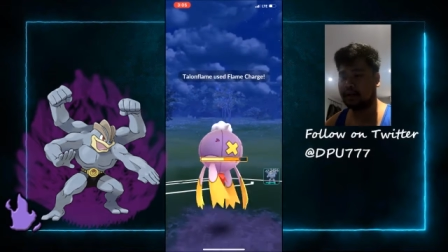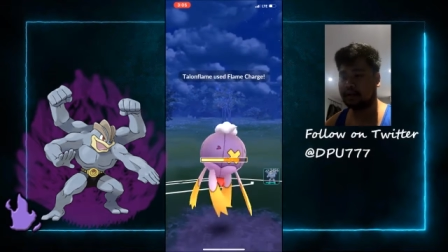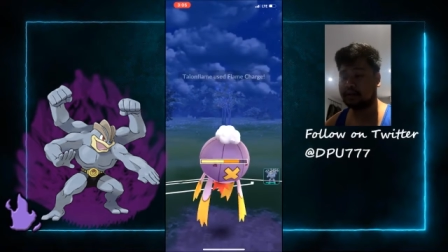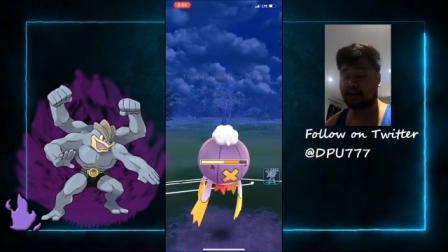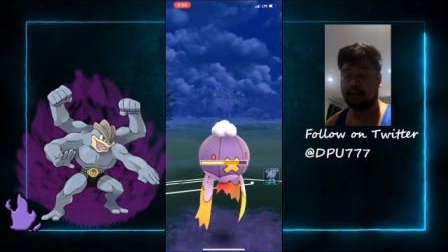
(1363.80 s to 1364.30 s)

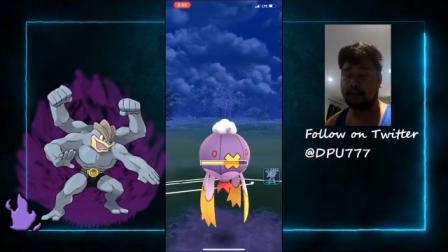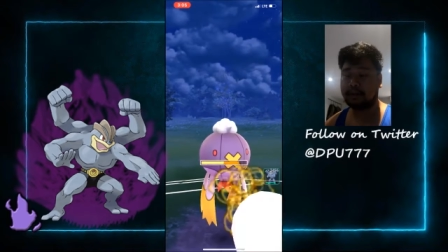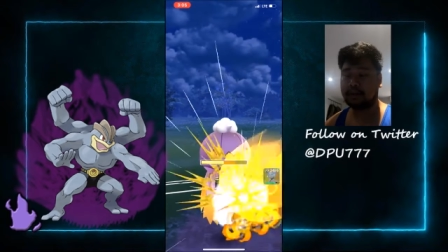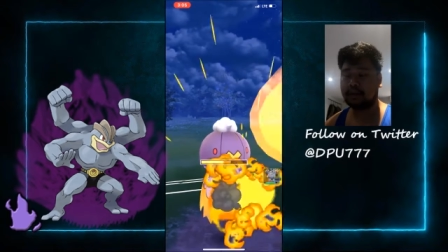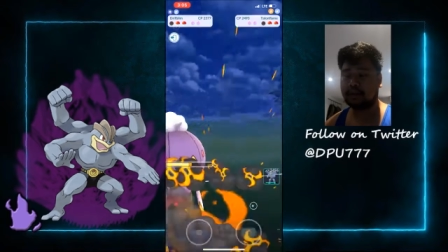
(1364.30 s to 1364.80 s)
Sorry, I
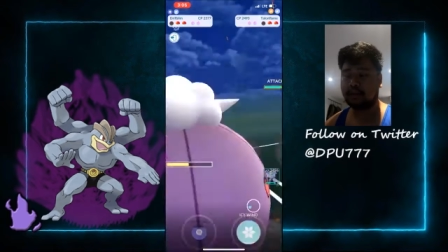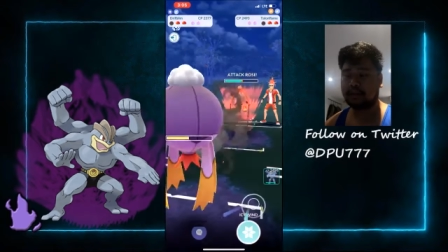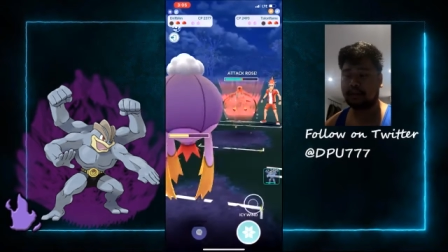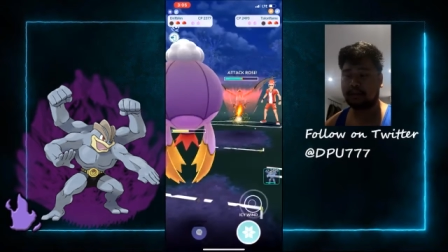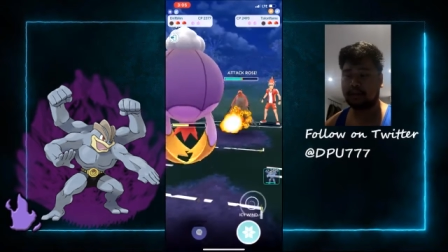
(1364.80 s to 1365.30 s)
mean
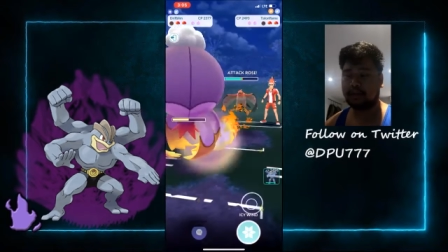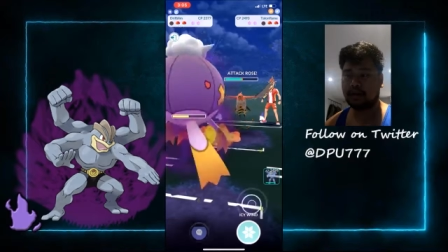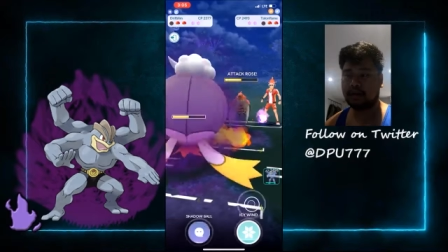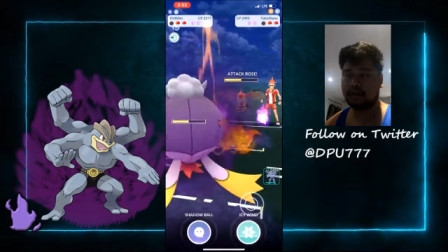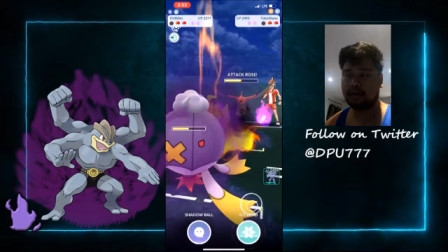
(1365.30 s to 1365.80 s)

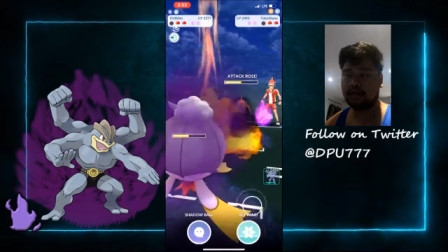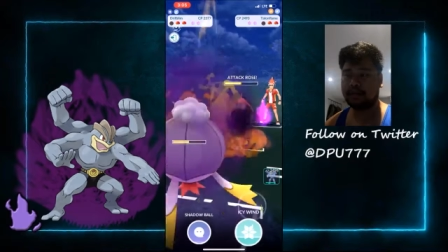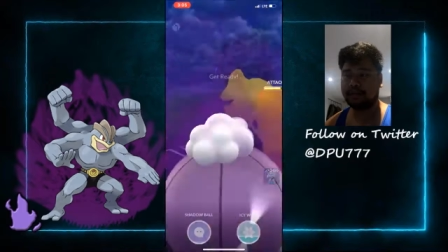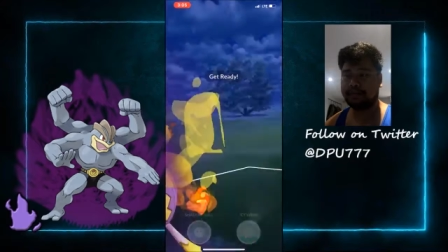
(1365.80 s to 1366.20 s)
the